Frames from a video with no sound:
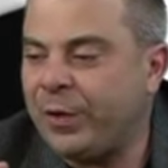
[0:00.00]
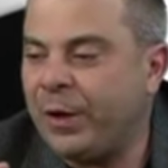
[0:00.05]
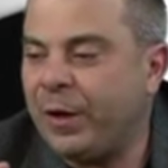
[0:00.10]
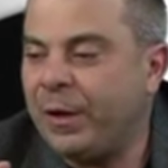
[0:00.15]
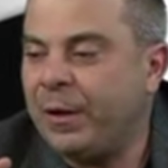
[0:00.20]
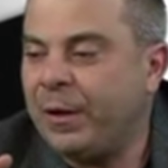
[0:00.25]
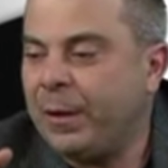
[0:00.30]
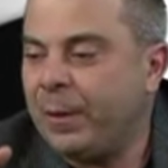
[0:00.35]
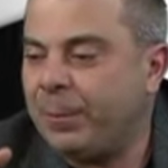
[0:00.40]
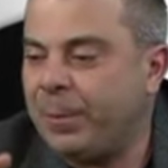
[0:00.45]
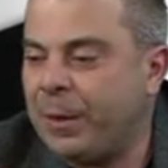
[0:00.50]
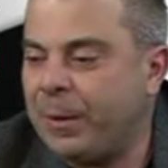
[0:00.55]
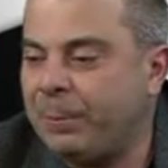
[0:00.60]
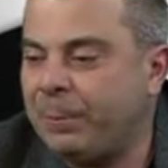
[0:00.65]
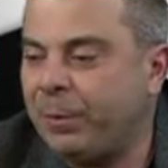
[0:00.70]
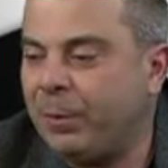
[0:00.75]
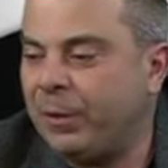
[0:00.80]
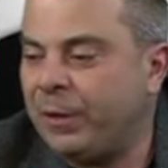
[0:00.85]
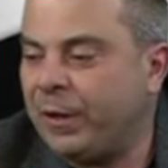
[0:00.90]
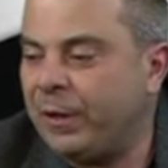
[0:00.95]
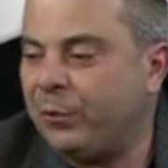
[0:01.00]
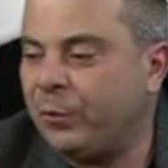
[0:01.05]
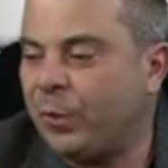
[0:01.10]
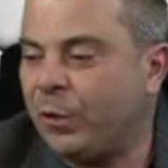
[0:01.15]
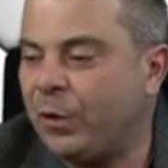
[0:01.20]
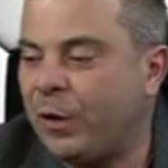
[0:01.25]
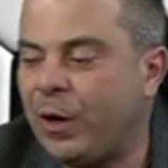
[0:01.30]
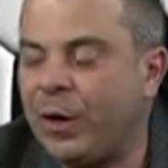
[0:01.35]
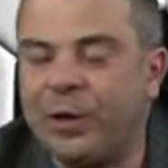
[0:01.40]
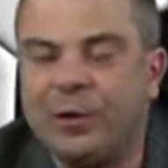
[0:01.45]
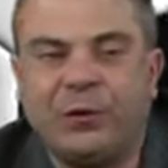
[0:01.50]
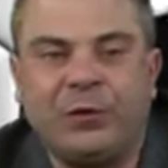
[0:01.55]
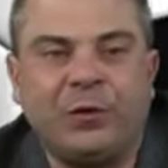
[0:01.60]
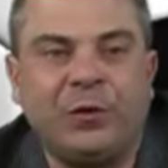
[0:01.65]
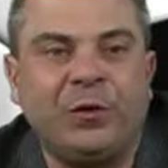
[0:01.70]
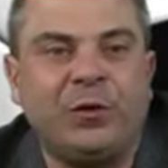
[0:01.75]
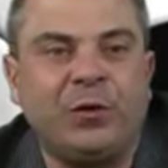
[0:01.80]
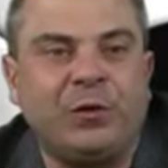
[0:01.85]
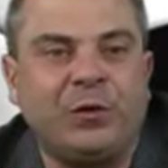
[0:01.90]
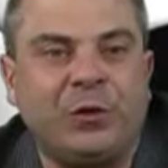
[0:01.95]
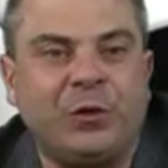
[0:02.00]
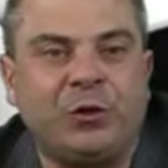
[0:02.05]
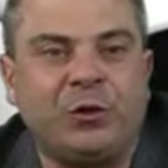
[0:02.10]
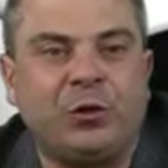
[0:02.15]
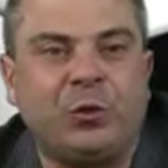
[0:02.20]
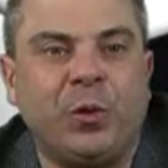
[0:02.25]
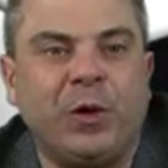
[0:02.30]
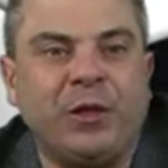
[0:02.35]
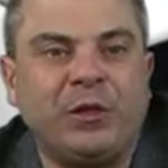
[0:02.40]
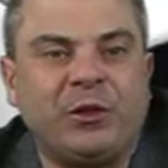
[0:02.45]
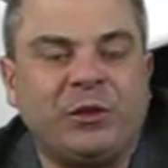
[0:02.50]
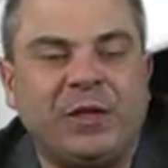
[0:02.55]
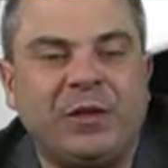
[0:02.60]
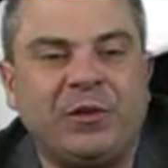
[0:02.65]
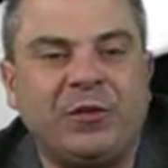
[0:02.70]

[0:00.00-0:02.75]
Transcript: Uh, people in regards to the situation